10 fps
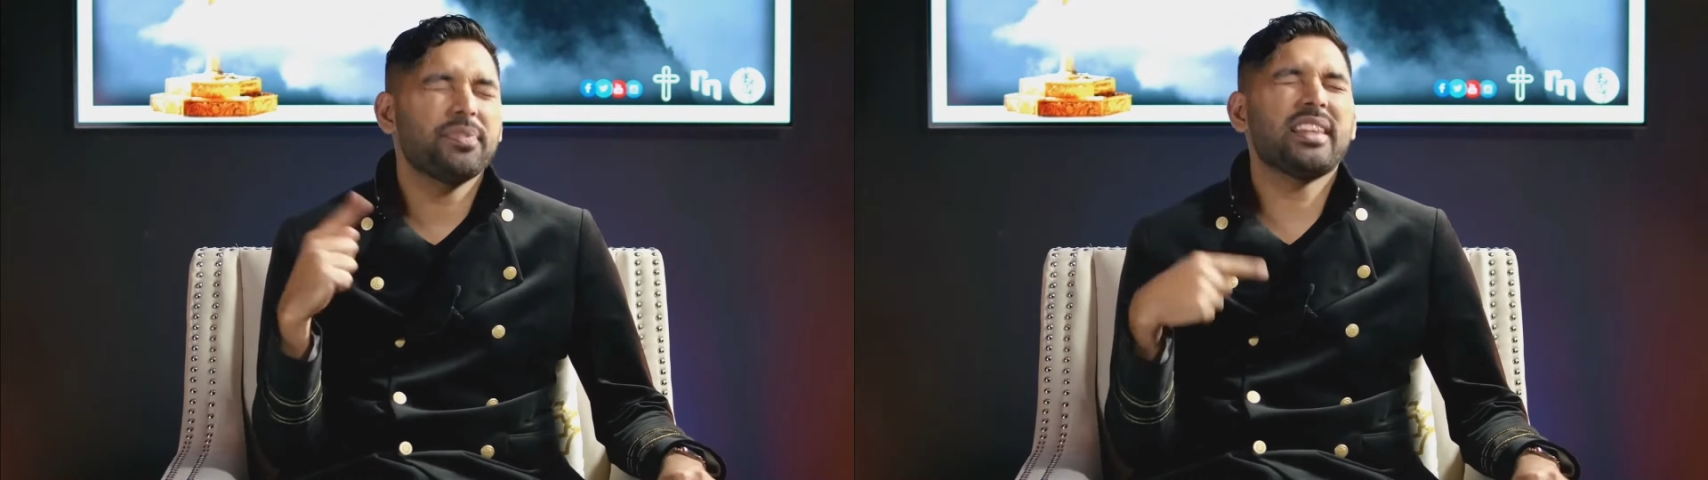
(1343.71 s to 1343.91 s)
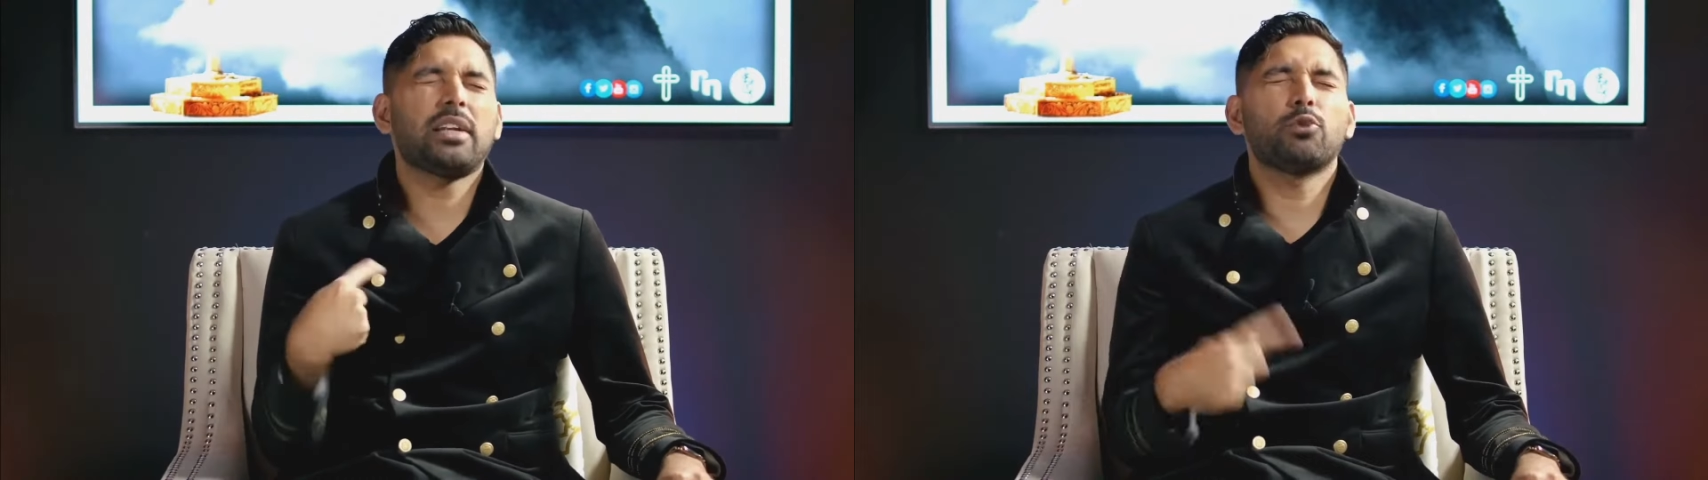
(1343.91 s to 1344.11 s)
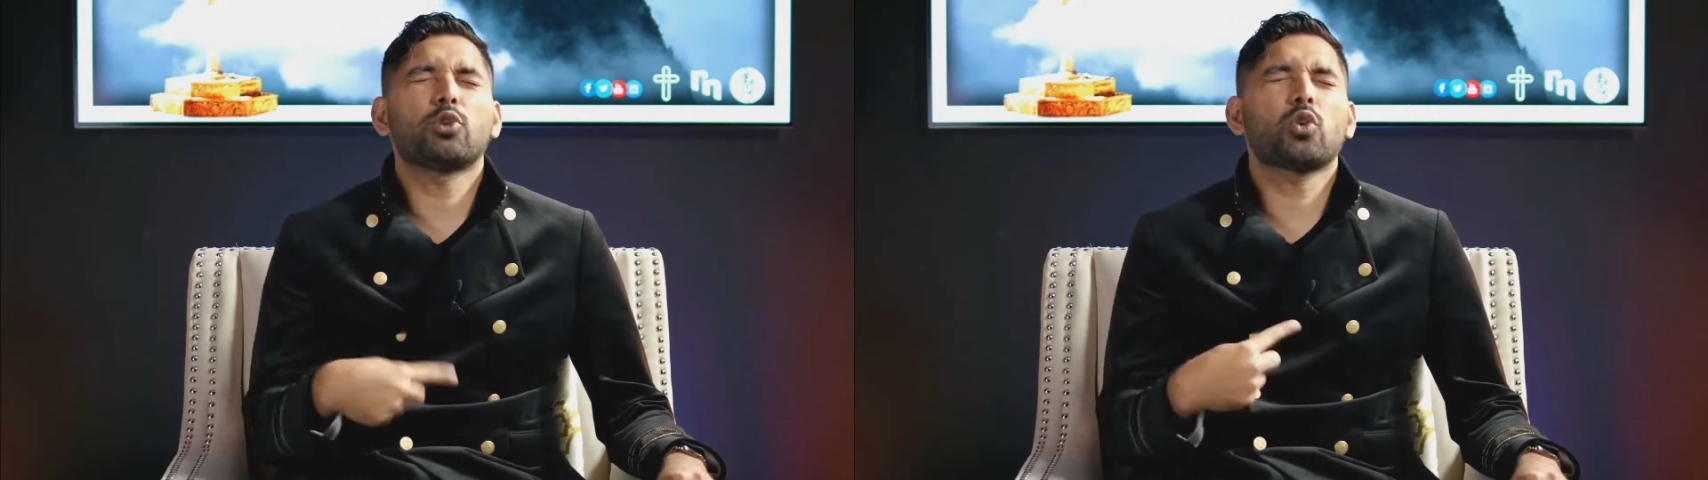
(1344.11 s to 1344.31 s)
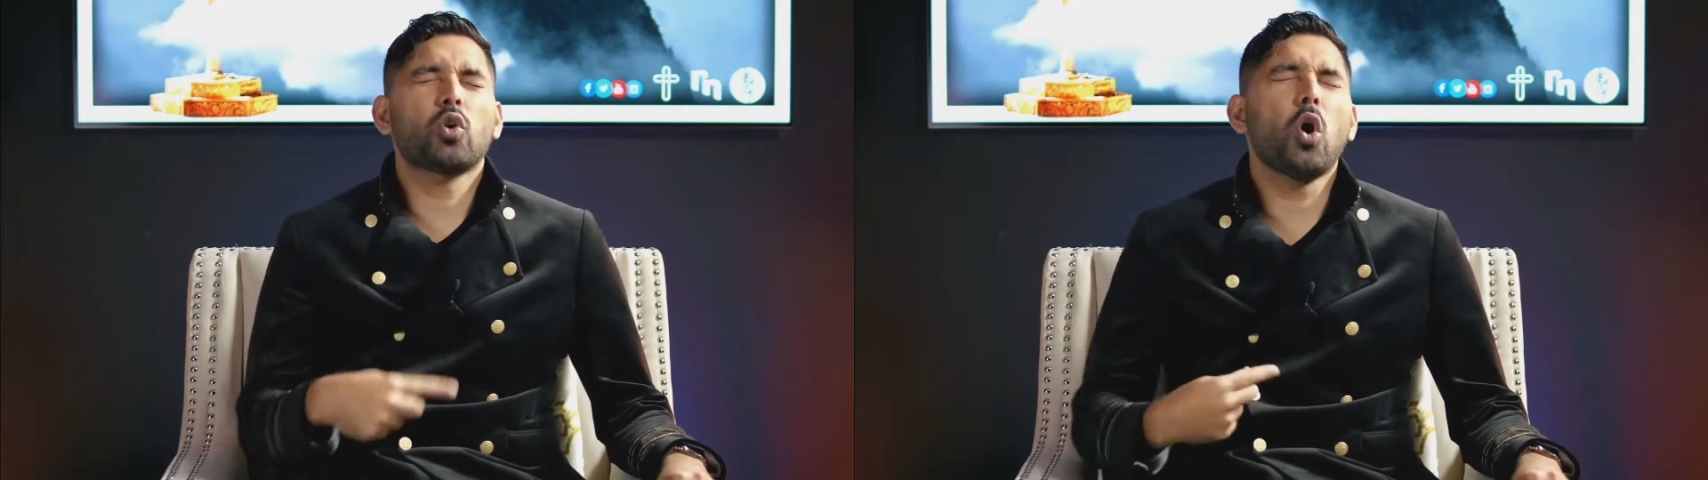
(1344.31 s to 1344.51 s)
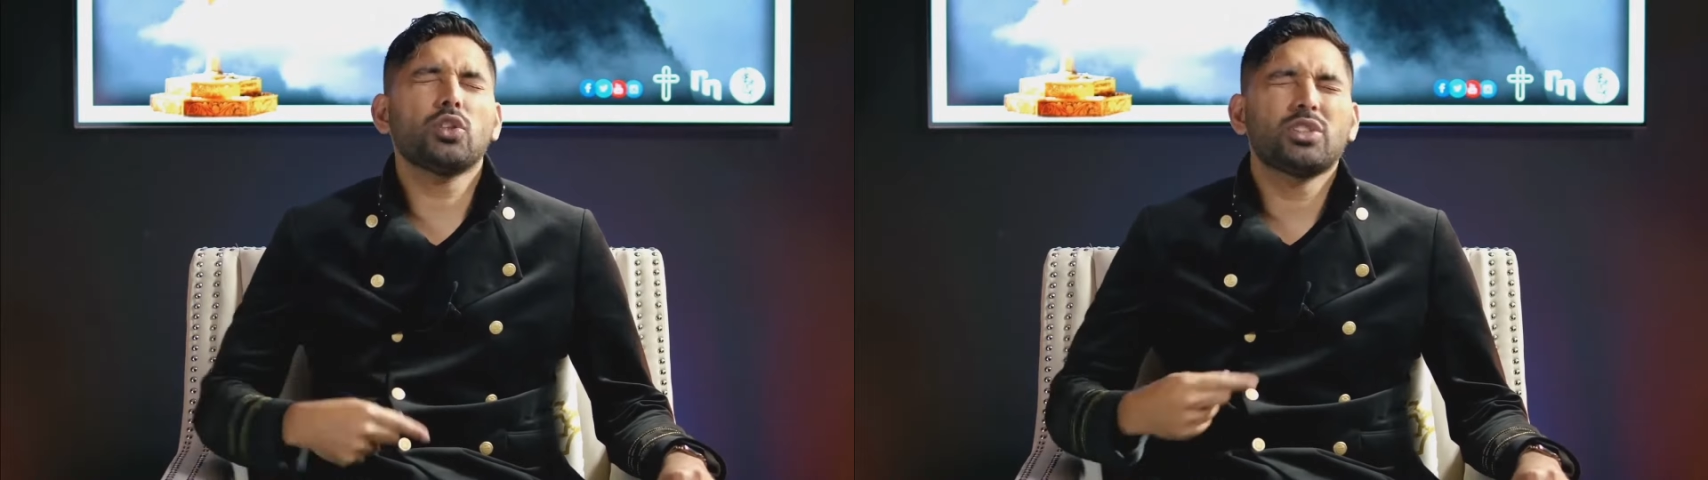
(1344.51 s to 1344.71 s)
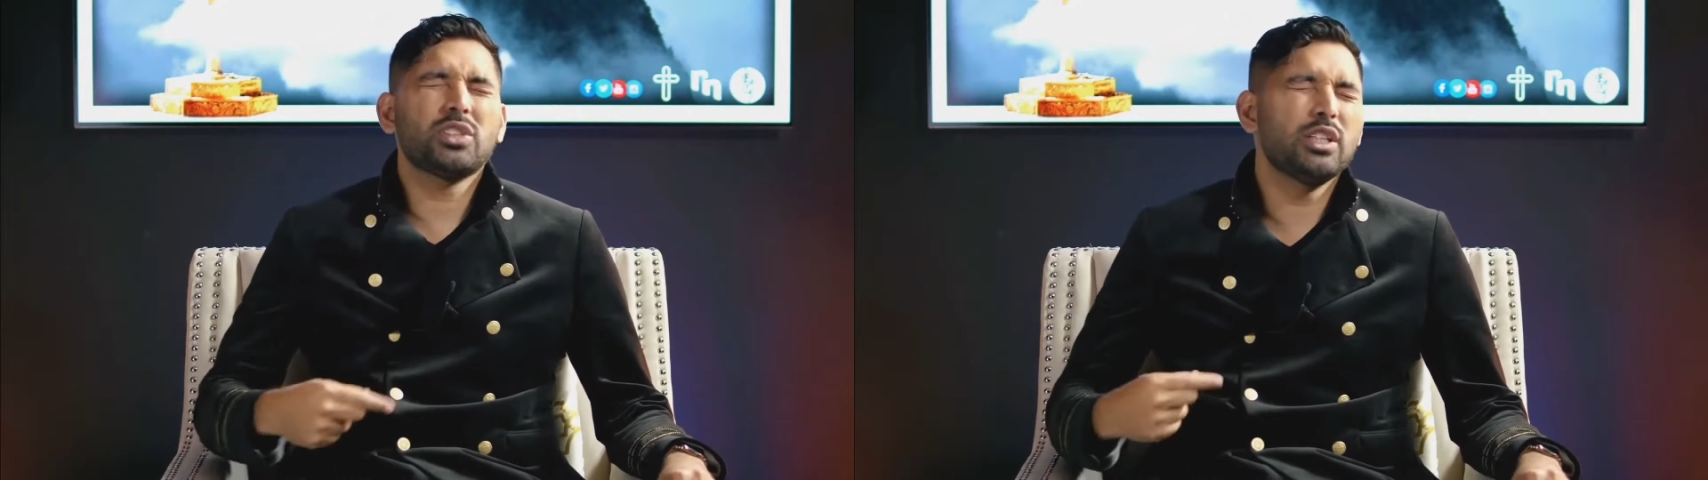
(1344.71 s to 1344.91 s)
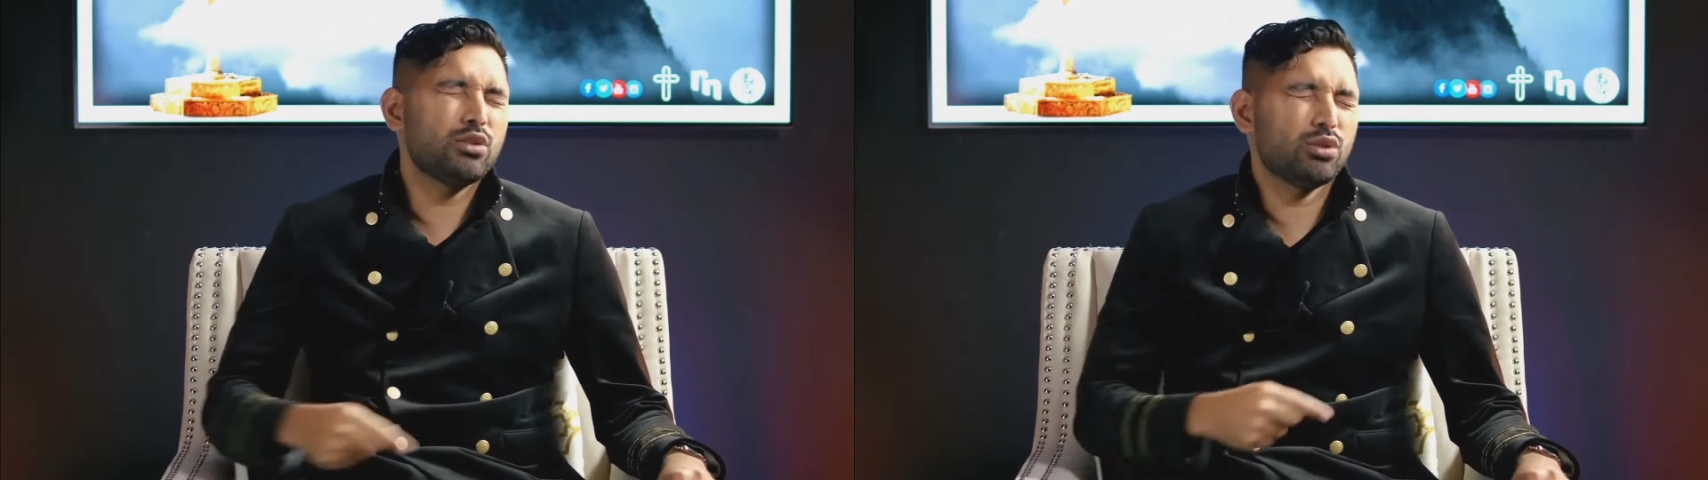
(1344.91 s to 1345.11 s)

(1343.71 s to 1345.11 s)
that would cause his